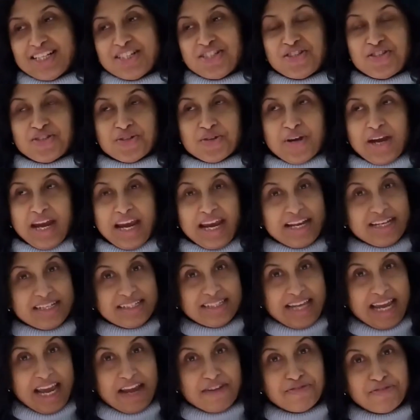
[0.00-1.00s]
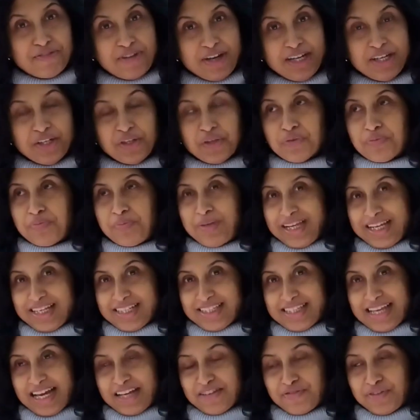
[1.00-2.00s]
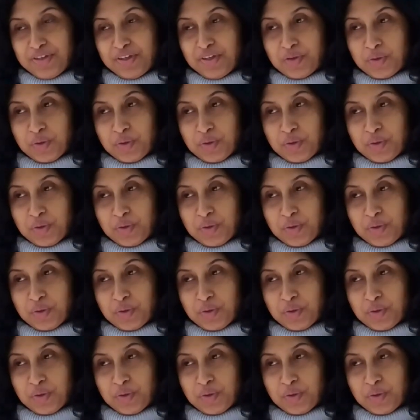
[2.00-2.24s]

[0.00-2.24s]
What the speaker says: So in every new place that we